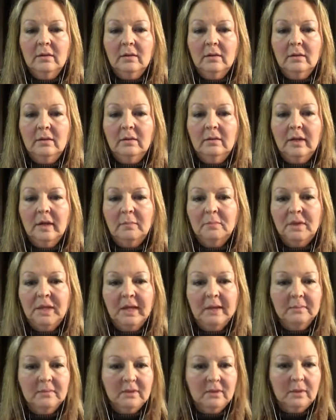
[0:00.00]
they blame
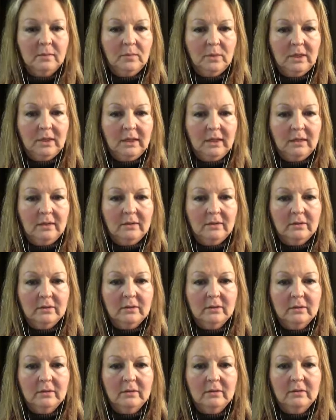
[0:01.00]
someone else.
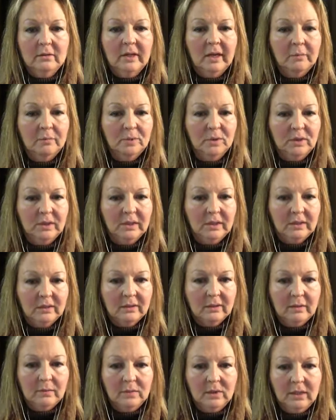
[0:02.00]
They bully
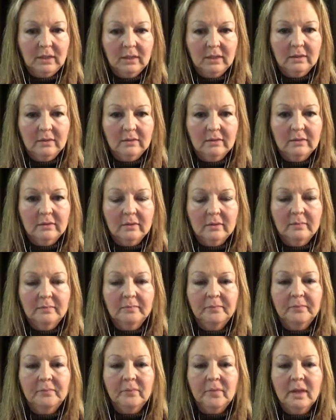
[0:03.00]
someone else.
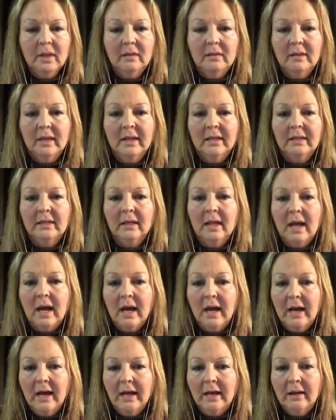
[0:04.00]
They
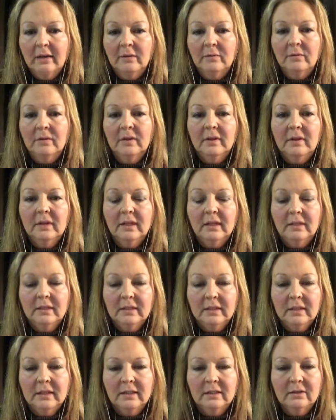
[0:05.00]
lie with the
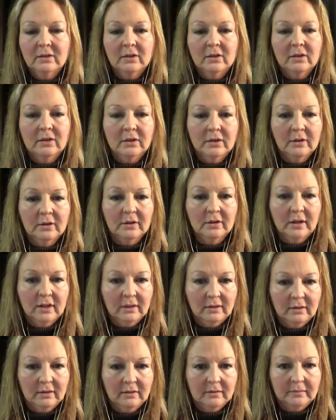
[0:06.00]
intent to hurt
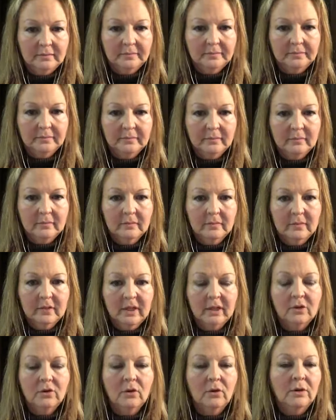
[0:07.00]
another in
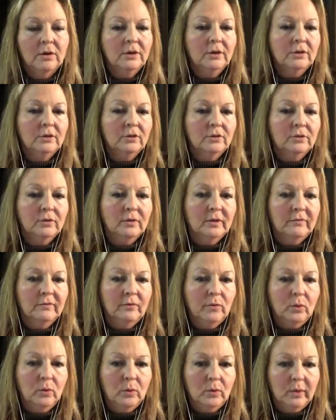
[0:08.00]
order to
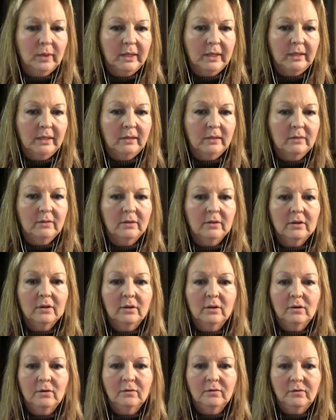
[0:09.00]
avoid their
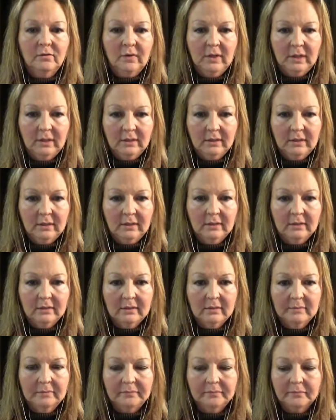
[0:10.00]
own feelings,
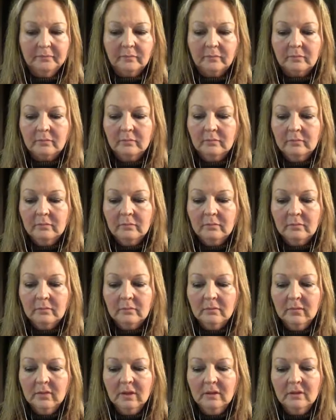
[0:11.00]

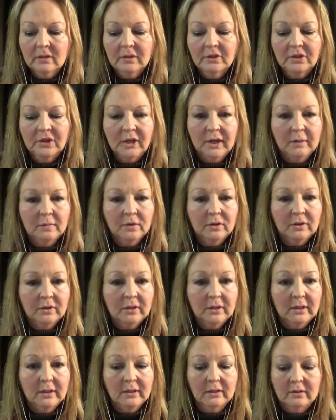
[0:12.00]
the shame or the
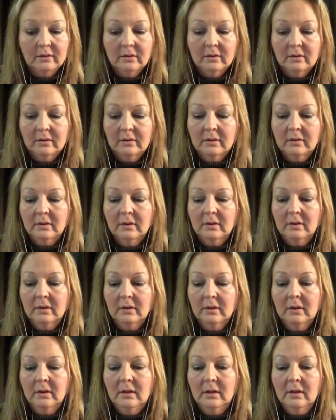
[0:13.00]
guilt.
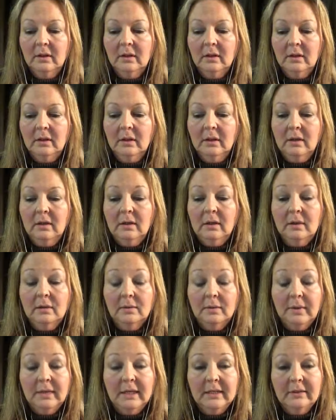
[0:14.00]
A
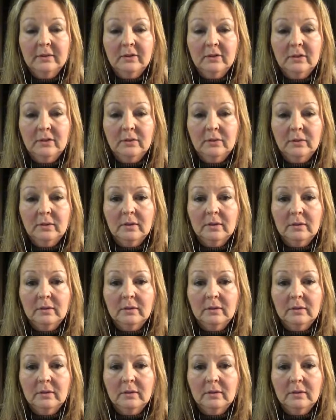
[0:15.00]
rescuer